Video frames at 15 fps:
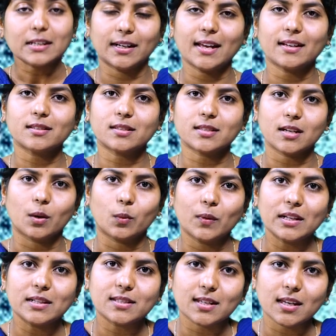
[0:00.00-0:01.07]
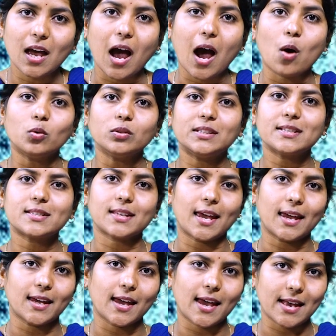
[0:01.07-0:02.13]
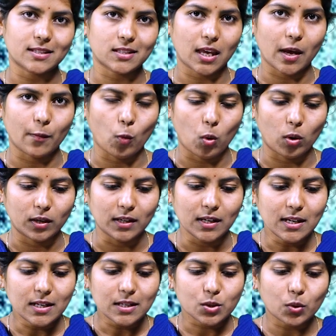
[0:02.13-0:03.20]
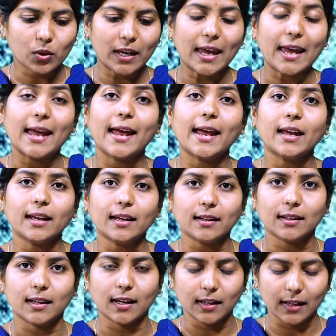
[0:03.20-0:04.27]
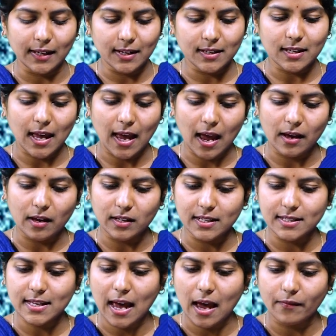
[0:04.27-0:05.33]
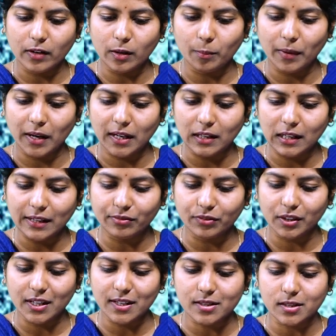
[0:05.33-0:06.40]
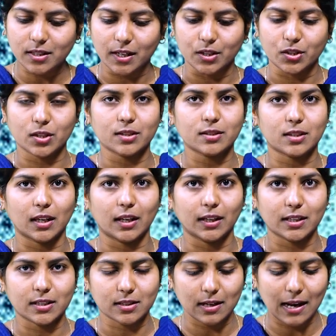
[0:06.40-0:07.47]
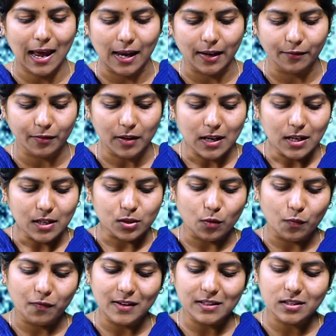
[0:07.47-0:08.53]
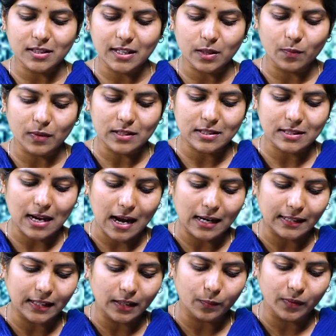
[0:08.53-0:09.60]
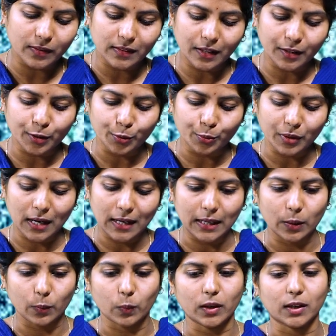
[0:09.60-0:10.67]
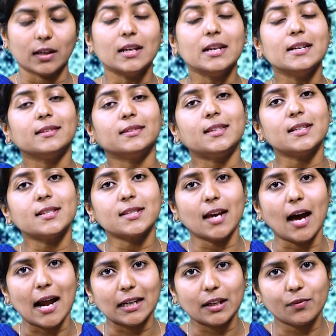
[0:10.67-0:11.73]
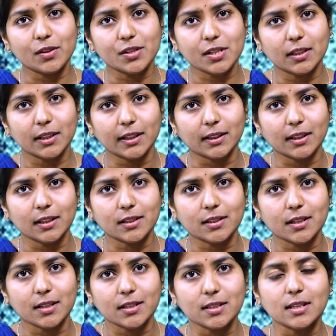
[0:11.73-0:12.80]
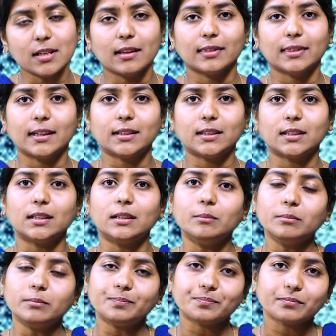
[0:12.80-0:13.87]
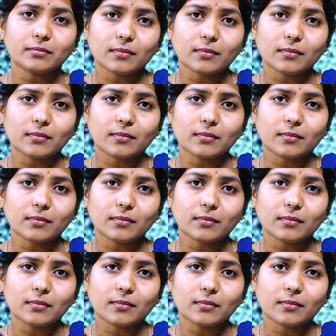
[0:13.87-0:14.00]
next we'll see how this AI has evolved. So AI is having mainly 3 stages in its life. So first it will started with the neural network. This artificial intelligence, the term